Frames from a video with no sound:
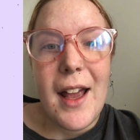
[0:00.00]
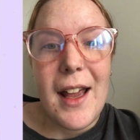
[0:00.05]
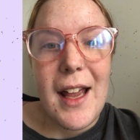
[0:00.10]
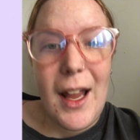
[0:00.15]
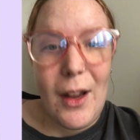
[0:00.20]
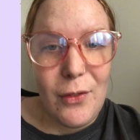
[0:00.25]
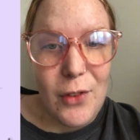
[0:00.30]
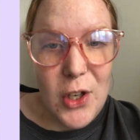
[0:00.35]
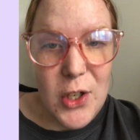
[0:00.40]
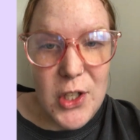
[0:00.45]

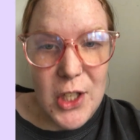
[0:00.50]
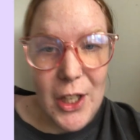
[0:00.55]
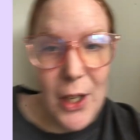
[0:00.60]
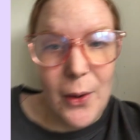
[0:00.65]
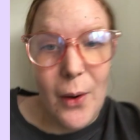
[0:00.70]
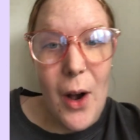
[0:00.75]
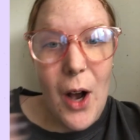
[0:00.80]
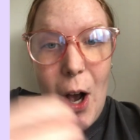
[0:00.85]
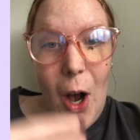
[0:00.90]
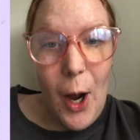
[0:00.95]
if you
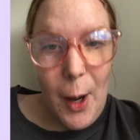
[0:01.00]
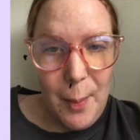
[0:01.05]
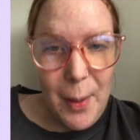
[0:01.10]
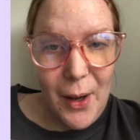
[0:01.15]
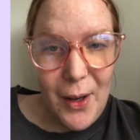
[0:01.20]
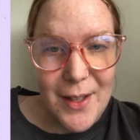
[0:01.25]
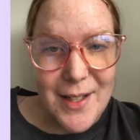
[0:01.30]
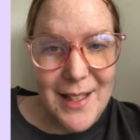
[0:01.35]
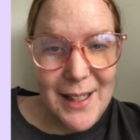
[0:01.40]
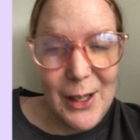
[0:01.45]
do, I
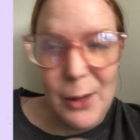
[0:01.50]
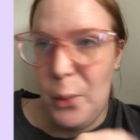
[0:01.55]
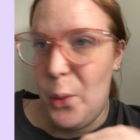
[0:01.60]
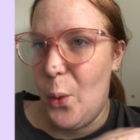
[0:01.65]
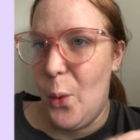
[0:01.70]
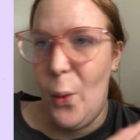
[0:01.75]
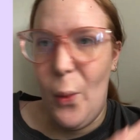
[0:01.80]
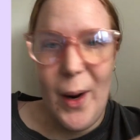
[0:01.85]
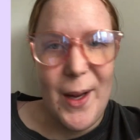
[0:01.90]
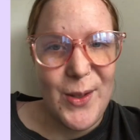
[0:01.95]
personally
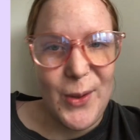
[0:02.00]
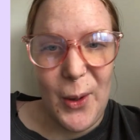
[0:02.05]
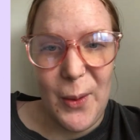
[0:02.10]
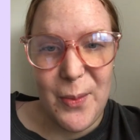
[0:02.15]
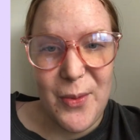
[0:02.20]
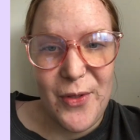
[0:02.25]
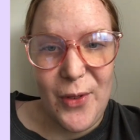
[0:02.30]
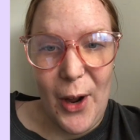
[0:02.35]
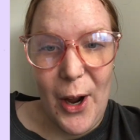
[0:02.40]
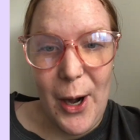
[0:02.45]
will always
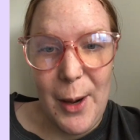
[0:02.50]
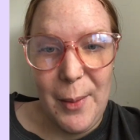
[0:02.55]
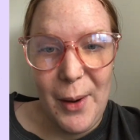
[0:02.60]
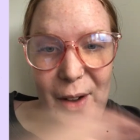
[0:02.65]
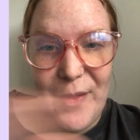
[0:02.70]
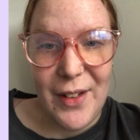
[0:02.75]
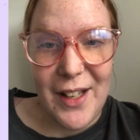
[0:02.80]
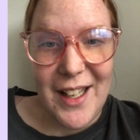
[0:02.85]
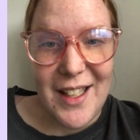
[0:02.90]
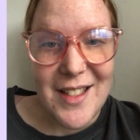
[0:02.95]
opt for home
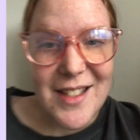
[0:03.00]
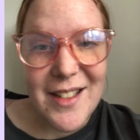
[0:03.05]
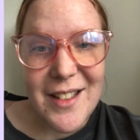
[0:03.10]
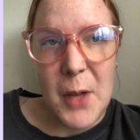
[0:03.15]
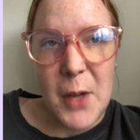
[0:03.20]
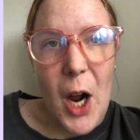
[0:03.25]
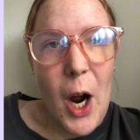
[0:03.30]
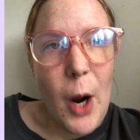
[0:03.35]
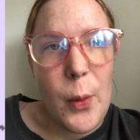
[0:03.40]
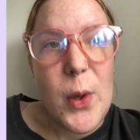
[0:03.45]
IVs.
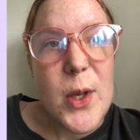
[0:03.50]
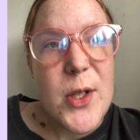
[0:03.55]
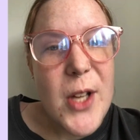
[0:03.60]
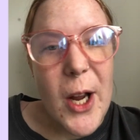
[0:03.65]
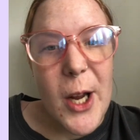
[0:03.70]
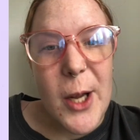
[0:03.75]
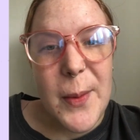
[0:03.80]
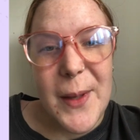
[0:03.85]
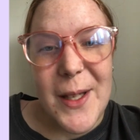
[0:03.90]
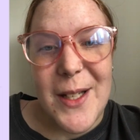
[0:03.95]
I was
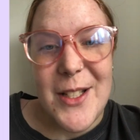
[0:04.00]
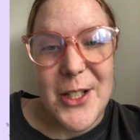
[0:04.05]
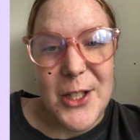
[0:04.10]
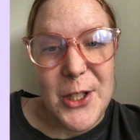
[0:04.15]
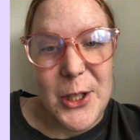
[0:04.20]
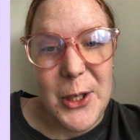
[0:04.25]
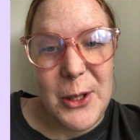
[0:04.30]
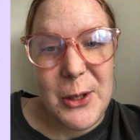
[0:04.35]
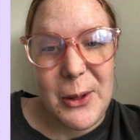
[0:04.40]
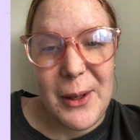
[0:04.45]
hoping to
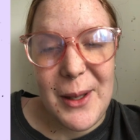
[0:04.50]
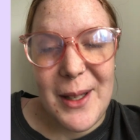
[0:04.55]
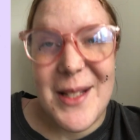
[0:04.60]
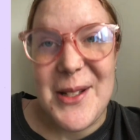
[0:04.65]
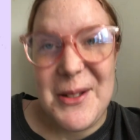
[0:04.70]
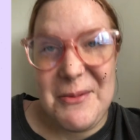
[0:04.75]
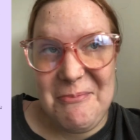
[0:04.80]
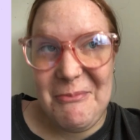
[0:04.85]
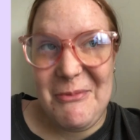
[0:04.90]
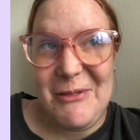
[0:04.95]
do
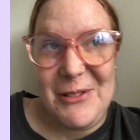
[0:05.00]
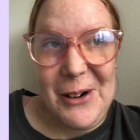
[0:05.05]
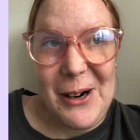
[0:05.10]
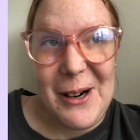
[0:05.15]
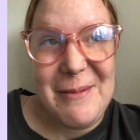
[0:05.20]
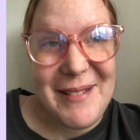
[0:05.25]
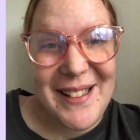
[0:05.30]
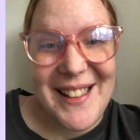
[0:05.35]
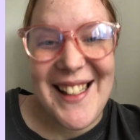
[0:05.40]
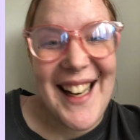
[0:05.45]
some
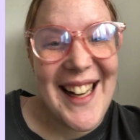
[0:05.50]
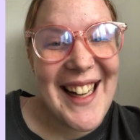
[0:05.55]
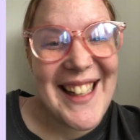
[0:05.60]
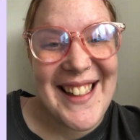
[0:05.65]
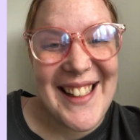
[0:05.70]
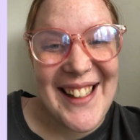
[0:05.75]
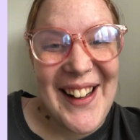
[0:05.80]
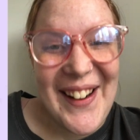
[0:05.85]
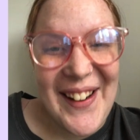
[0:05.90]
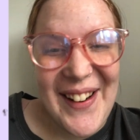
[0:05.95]
proper
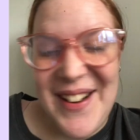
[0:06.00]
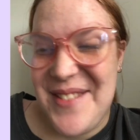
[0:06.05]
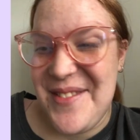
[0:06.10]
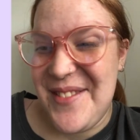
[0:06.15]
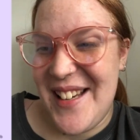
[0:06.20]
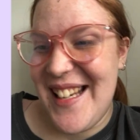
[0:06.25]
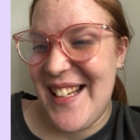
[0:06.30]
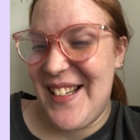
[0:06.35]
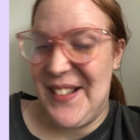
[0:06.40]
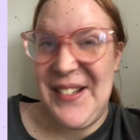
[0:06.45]
like
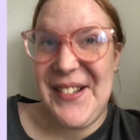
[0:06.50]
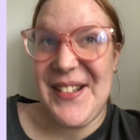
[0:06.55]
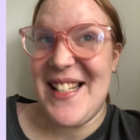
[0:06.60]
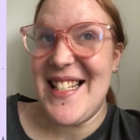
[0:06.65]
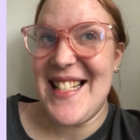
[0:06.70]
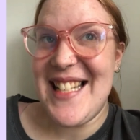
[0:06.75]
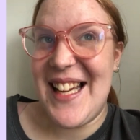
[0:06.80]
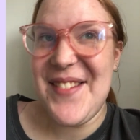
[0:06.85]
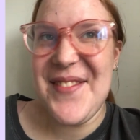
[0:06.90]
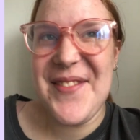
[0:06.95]
IV
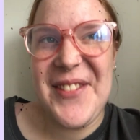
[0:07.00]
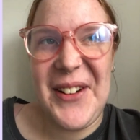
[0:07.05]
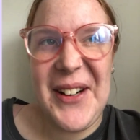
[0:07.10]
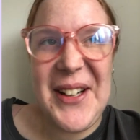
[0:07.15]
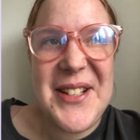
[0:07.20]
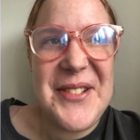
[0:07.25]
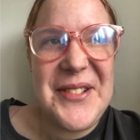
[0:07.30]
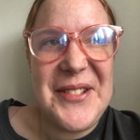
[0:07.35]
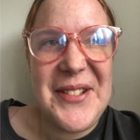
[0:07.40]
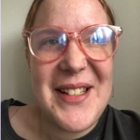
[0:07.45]
content where I
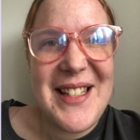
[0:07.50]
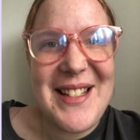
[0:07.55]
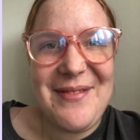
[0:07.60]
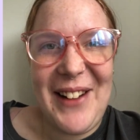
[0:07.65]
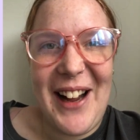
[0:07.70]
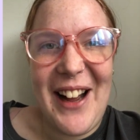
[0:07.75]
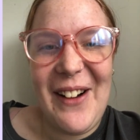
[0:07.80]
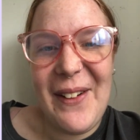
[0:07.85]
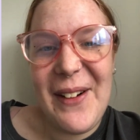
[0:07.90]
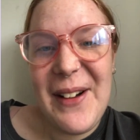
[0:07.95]
talked
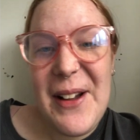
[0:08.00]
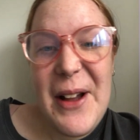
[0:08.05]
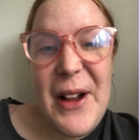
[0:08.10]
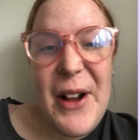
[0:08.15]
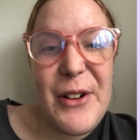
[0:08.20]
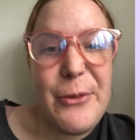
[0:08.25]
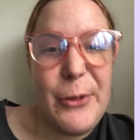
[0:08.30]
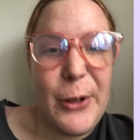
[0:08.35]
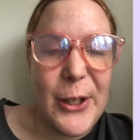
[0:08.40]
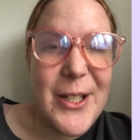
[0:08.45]
about
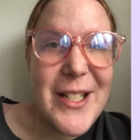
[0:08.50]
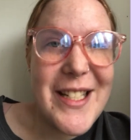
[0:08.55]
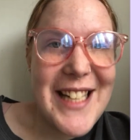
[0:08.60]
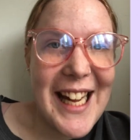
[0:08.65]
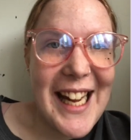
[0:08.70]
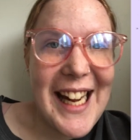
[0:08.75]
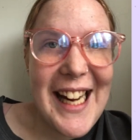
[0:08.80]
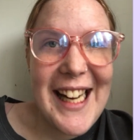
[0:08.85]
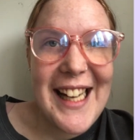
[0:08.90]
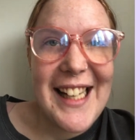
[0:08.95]

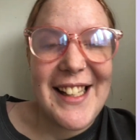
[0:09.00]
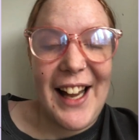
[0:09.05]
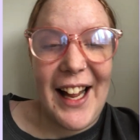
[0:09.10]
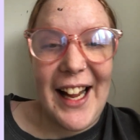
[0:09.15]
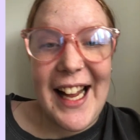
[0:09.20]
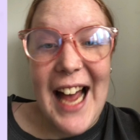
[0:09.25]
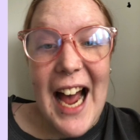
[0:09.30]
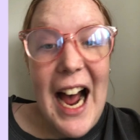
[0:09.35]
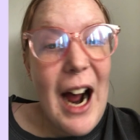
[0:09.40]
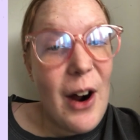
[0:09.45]
routine,
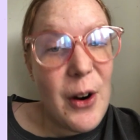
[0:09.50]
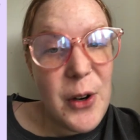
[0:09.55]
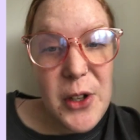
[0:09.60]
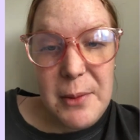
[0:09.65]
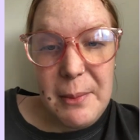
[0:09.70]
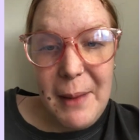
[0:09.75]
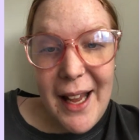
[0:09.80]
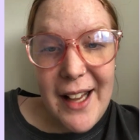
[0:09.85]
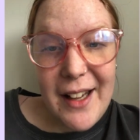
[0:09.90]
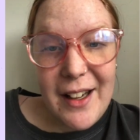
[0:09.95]
like how
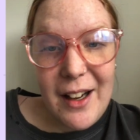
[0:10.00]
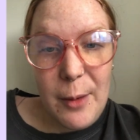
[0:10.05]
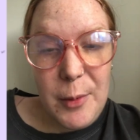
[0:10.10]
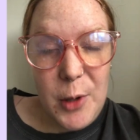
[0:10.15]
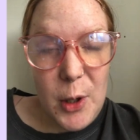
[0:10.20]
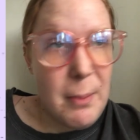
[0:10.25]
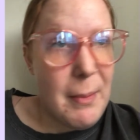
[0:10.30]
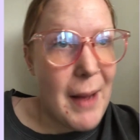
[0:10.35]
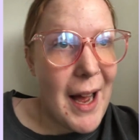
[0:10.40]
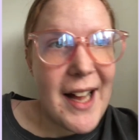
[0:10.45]
you make up
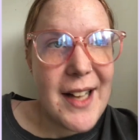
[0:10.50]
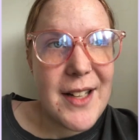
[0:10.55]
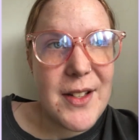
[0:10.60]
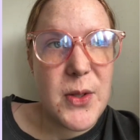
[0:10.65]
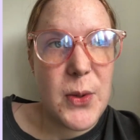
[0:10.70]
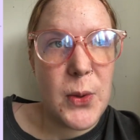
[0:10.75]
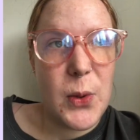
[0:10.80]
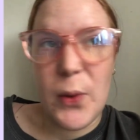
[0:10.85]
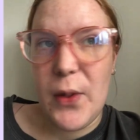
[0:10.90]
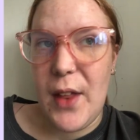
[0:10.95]
your meds,
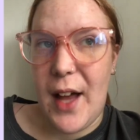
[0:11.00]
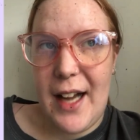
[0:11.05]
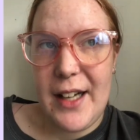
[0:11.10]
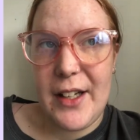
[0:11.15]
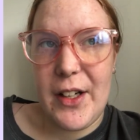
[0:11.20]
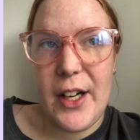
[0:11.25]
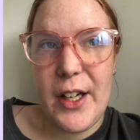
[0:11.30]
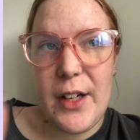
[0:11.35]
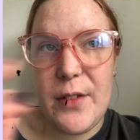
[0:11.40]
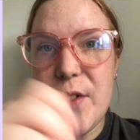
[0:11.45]
all that
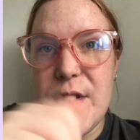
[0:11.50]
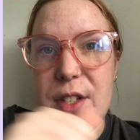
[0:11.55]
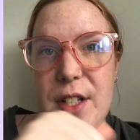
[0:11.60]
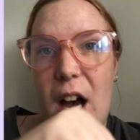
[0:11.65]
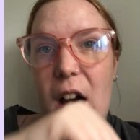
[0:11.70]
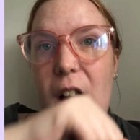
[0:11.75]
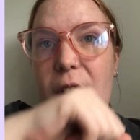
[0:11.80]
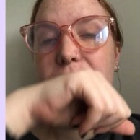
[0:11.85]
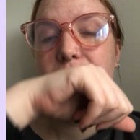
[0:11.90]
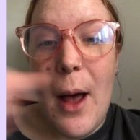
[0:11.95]
kind of
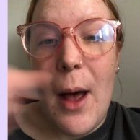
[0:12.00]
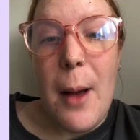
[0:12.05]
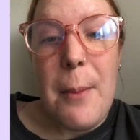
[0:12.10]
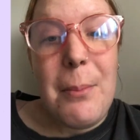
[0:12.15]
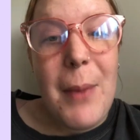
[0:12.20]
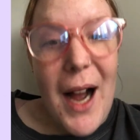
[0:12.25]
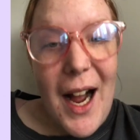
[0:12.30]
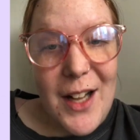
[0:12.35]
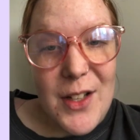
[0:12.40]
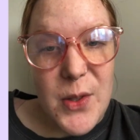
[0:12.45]
stuff.
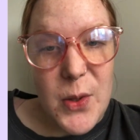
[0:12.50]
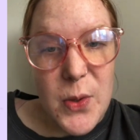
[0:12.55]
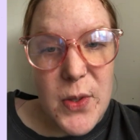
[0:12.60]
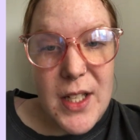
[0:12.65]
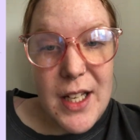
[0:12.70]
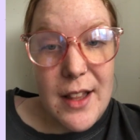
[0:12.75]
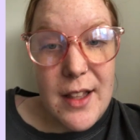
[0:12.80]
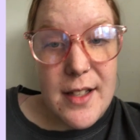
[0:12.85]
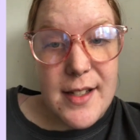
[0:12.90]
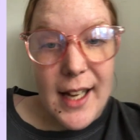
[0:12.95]
But as you'll
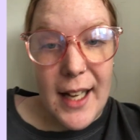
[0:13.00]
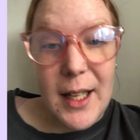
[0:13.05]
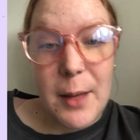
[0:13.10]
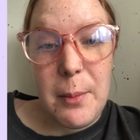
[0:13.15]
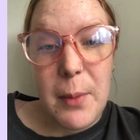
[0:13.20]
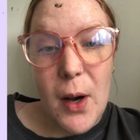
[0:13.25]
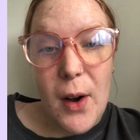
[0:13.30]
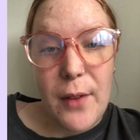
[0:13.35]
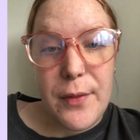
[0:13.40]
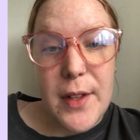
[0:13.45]
see in the
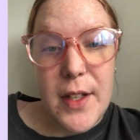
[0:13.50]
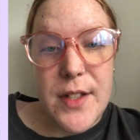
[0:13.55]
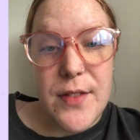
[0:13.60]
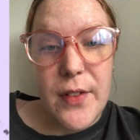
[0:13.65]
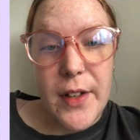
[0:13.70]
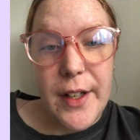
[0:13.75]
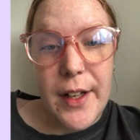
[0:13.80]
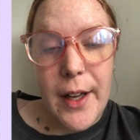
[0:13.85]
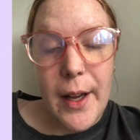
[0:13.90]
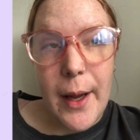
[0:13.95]
second part of this
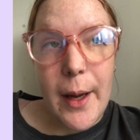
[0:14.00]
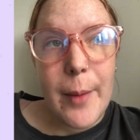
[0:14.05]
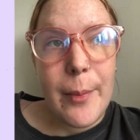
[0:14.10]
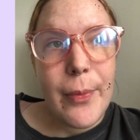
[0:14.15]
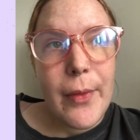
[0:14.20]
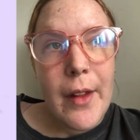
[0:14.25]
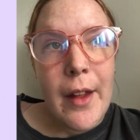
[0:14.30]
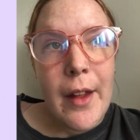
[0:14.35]
video,